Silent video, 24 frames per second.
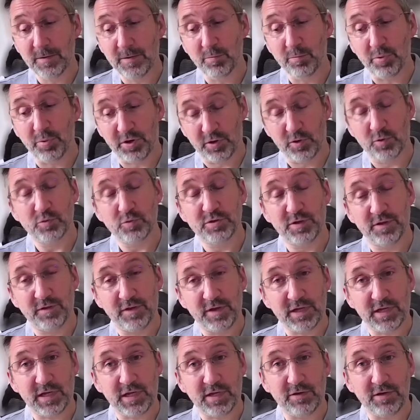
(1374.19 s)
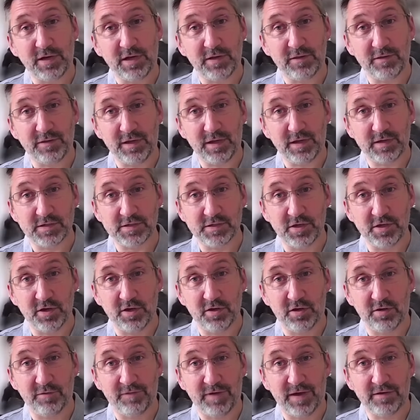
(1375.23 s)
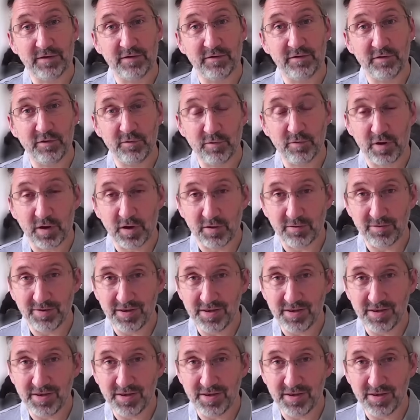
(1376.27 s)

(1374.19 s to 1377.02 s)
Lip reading: But I also think you need the external vendors who are